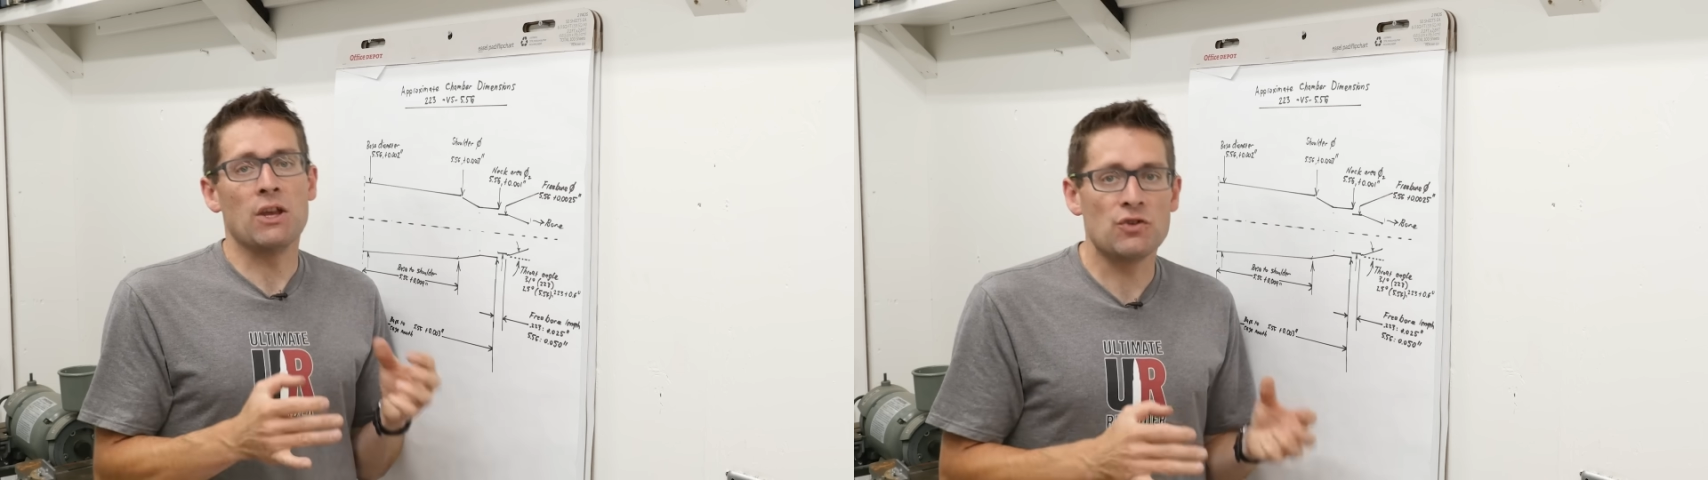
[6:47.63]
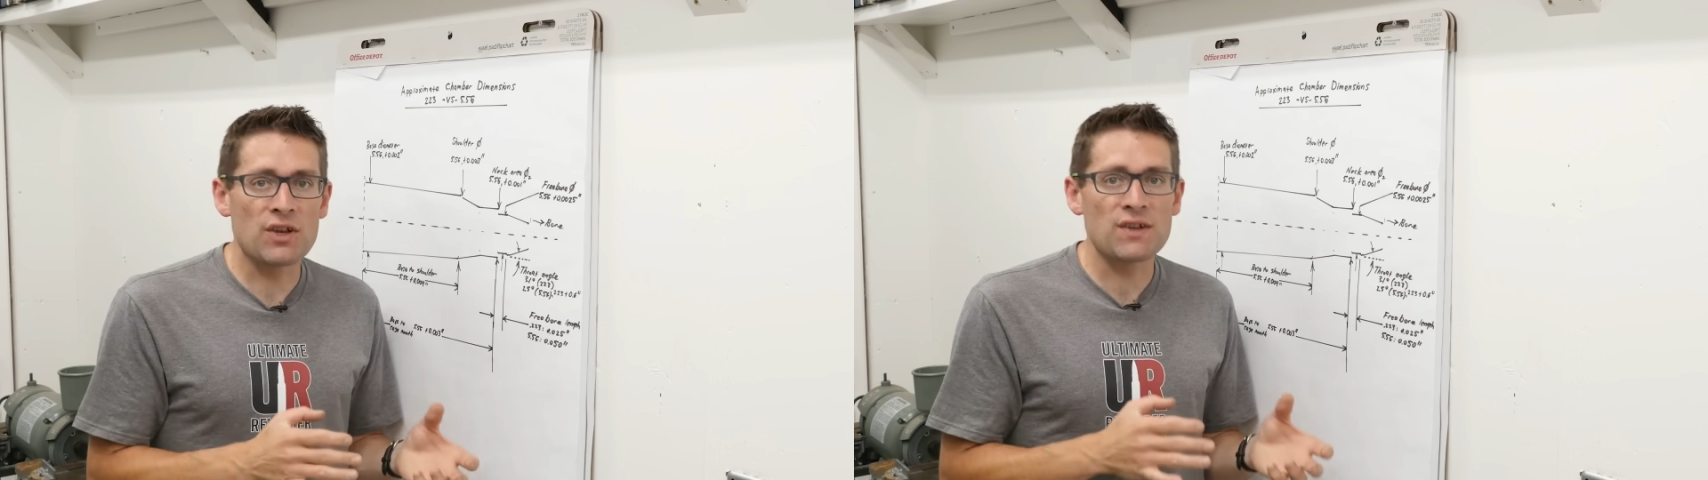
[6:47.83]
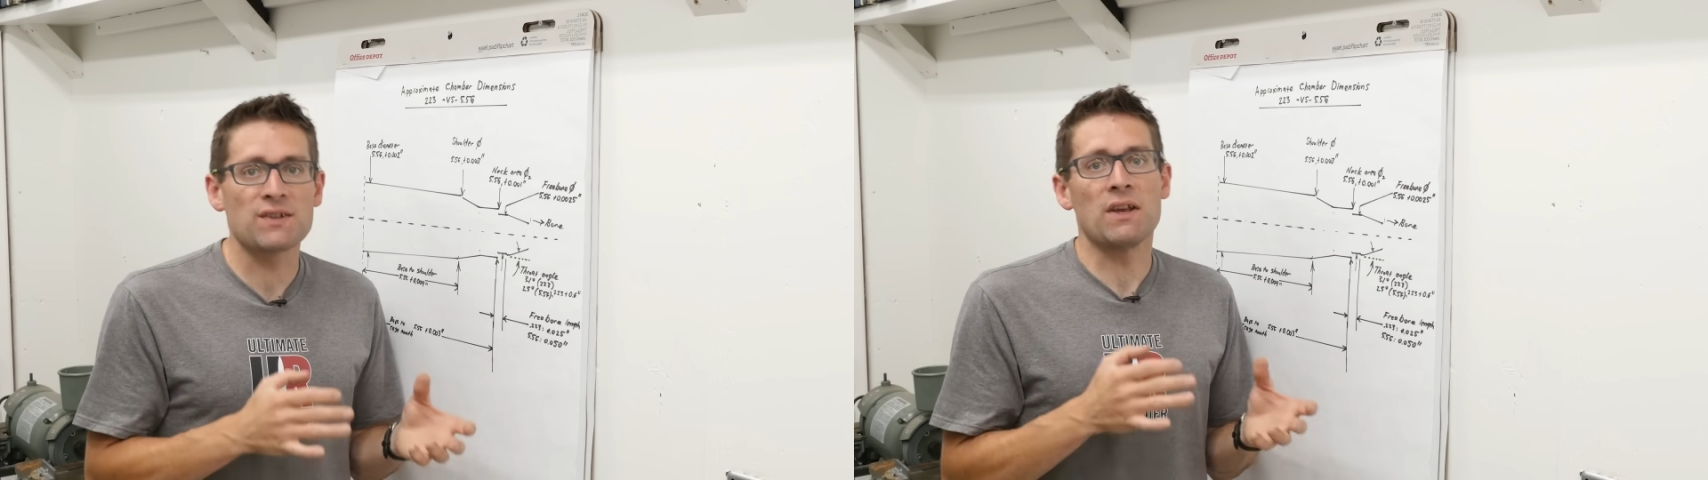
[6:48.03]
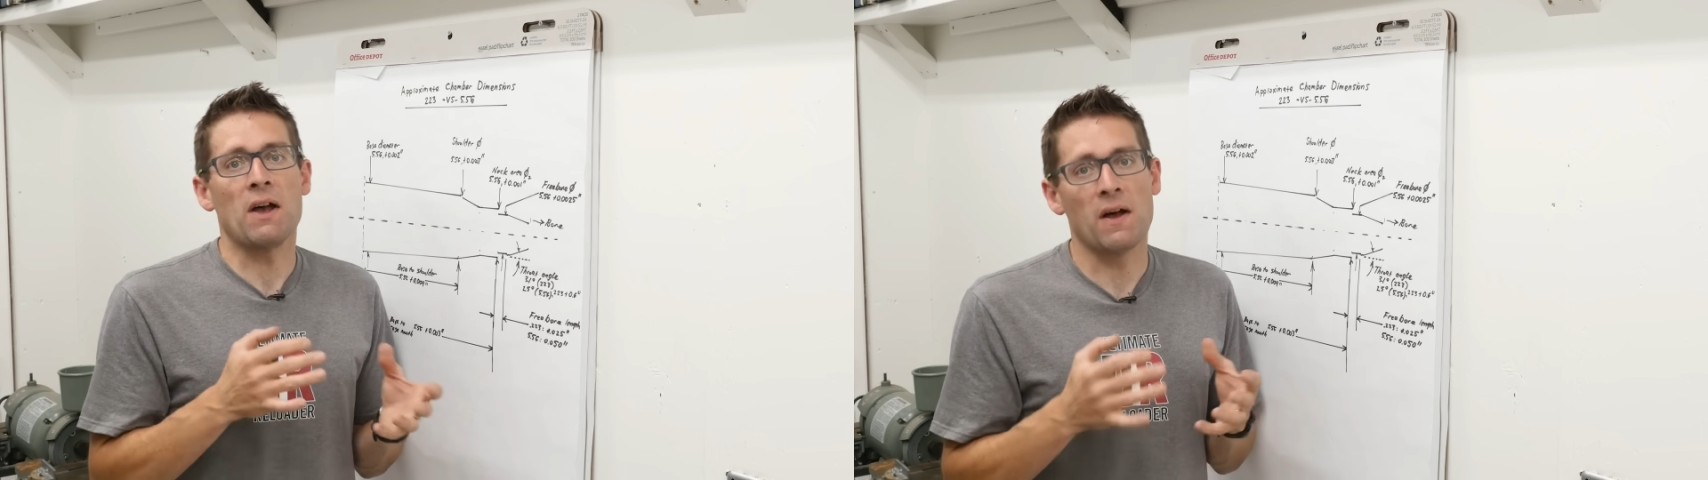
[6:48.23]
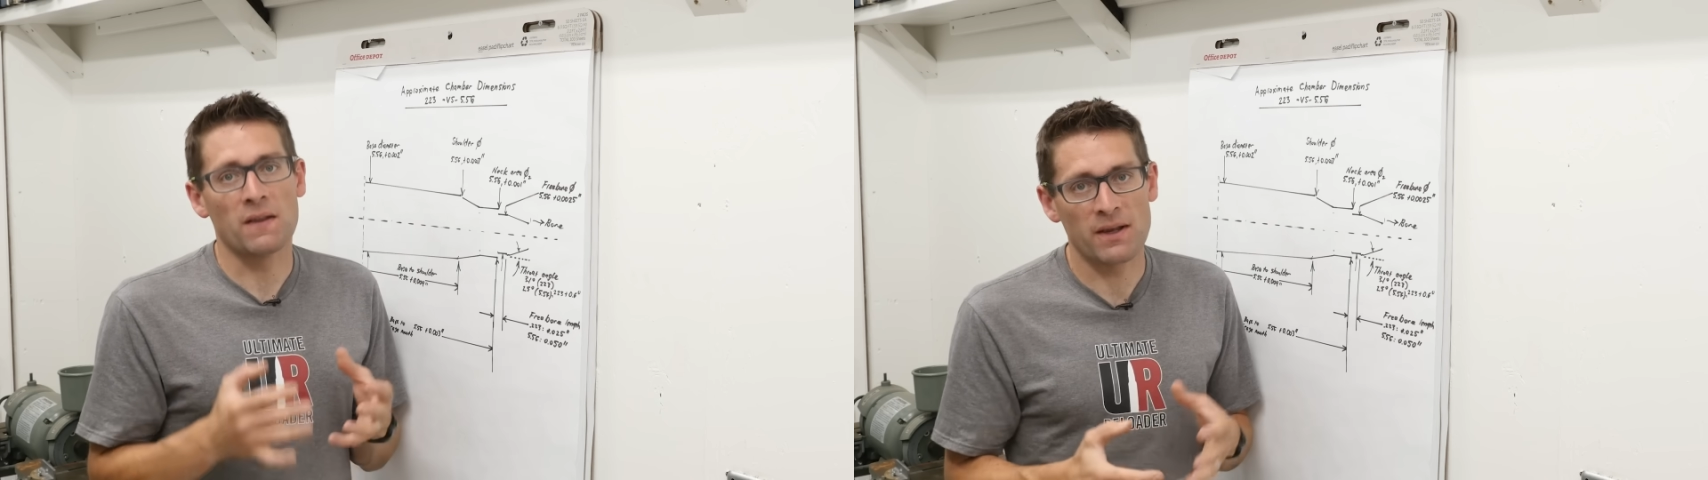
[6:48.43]
just
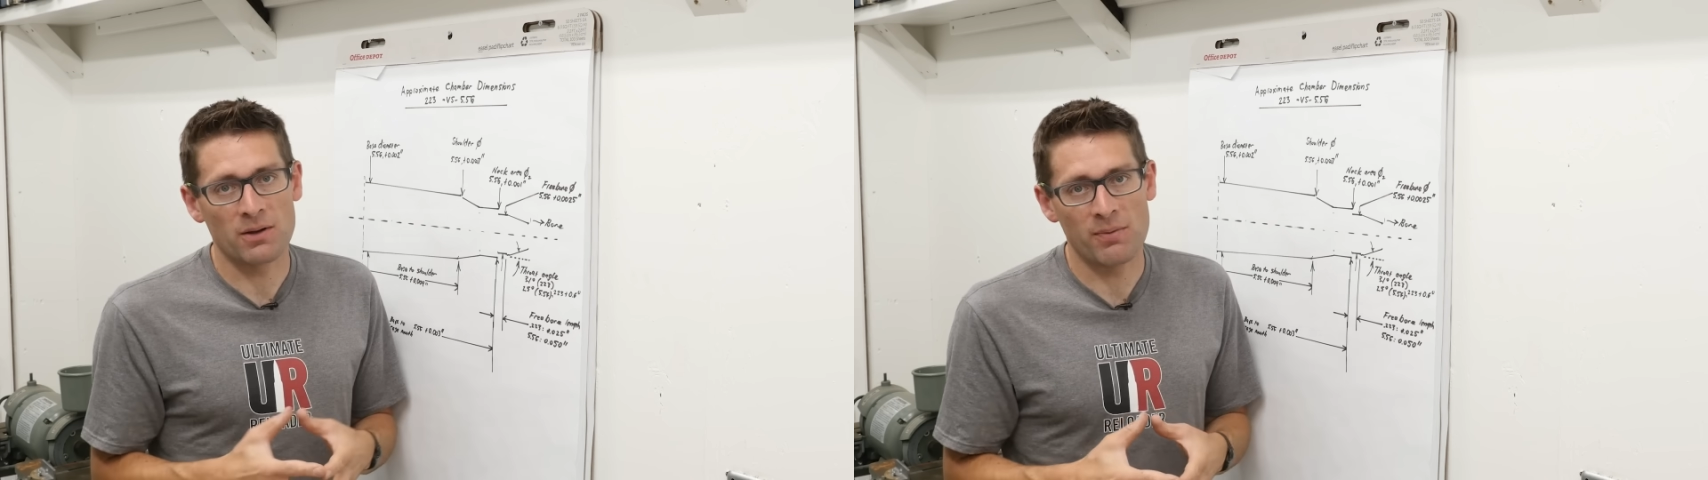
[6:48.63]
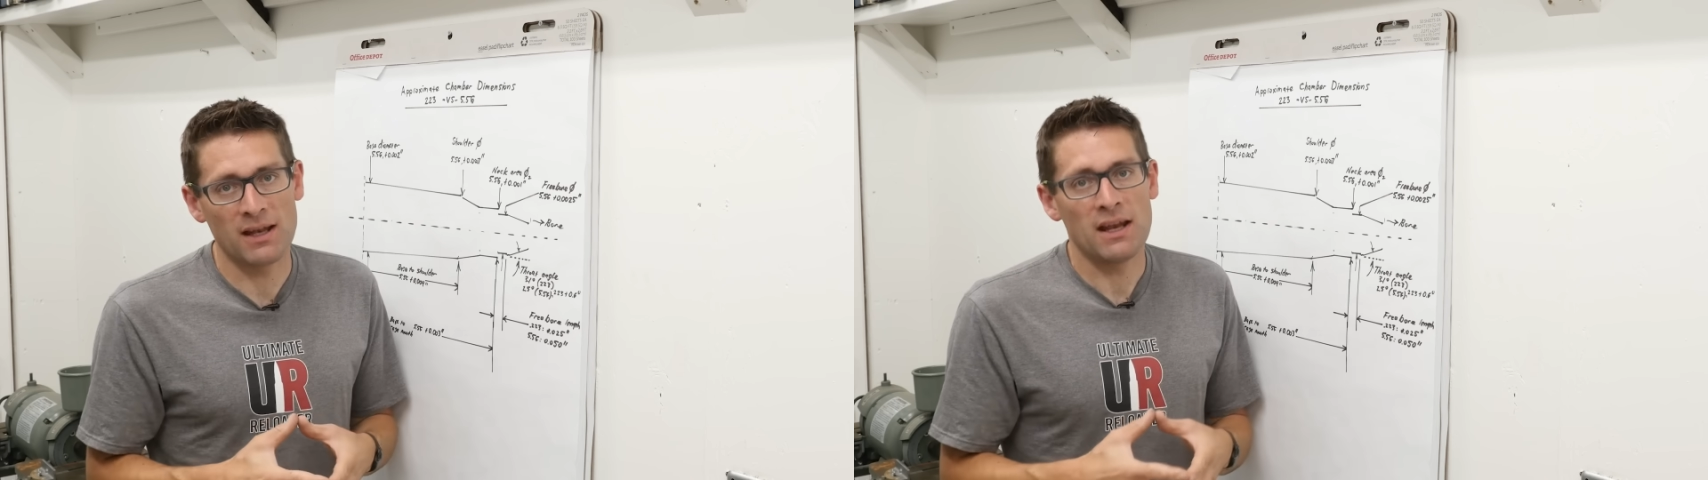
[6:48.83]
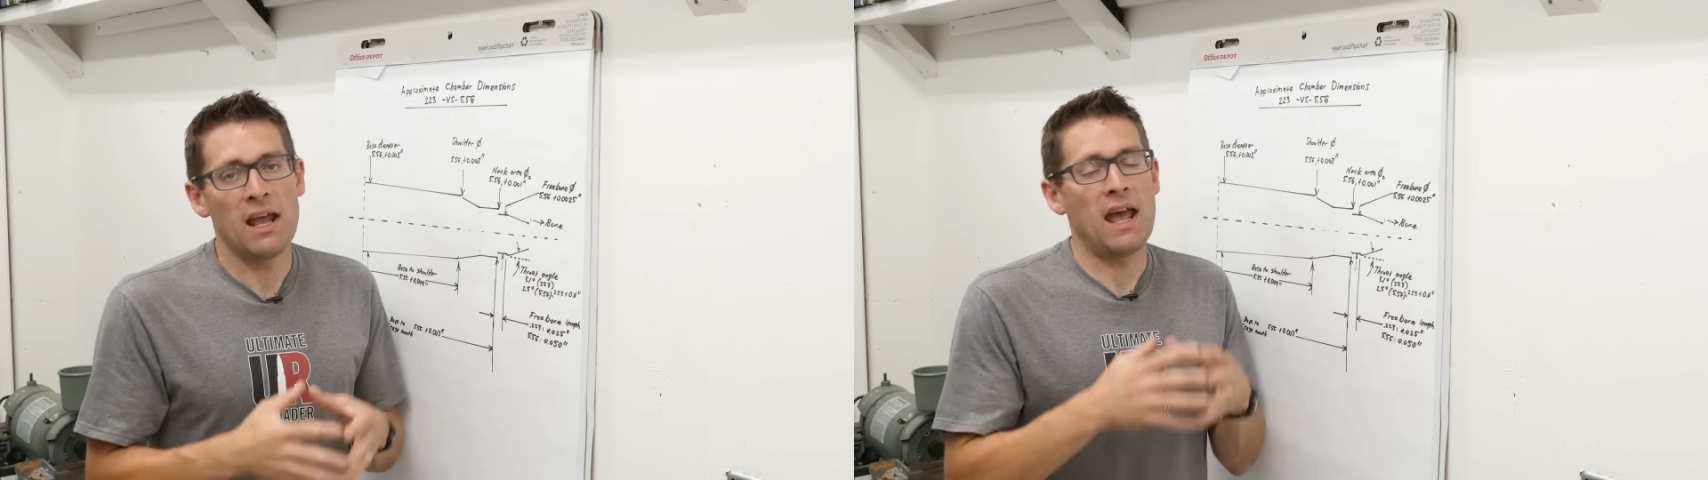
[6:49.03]
a little bit,